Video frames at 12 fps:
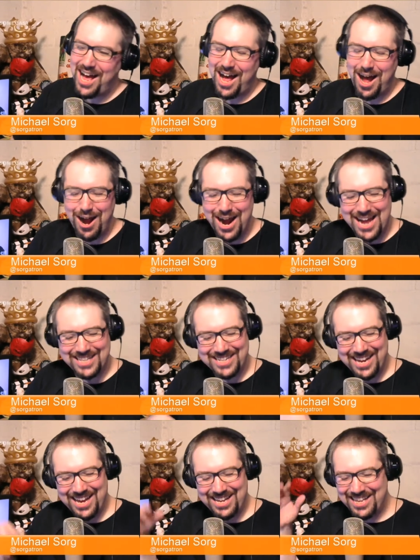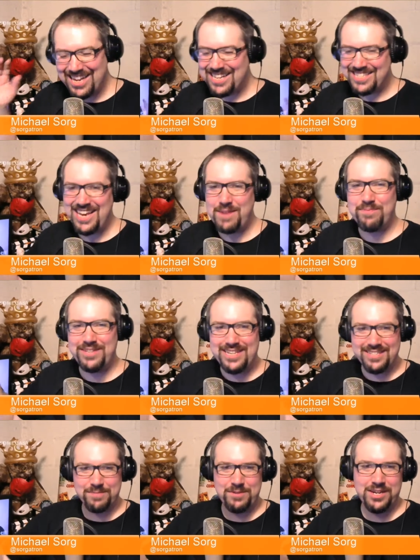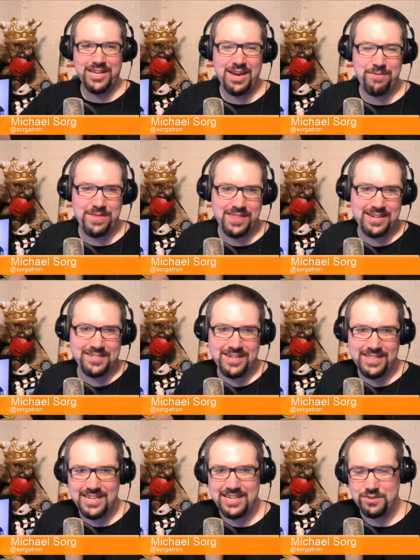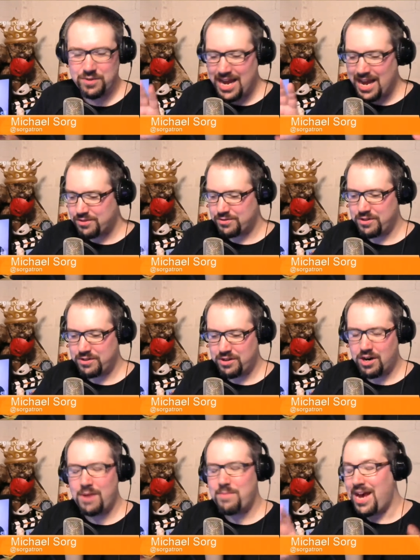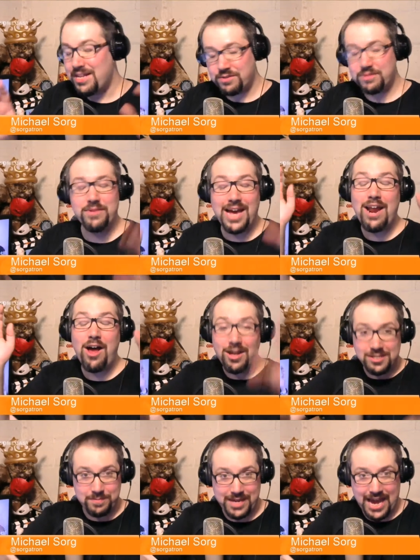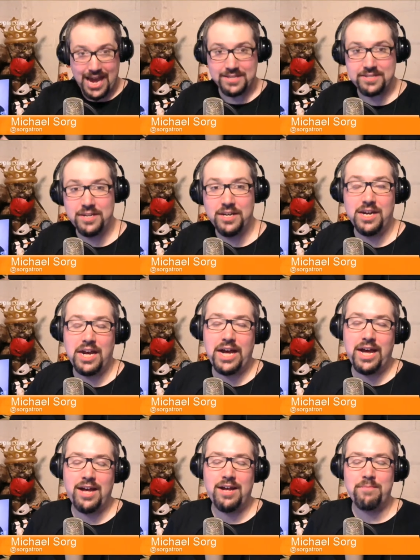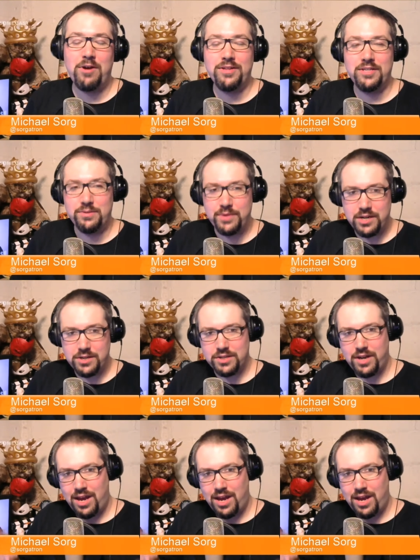all right. Like I said, please communicate with us on this or at AwesomeCast on the Twitters.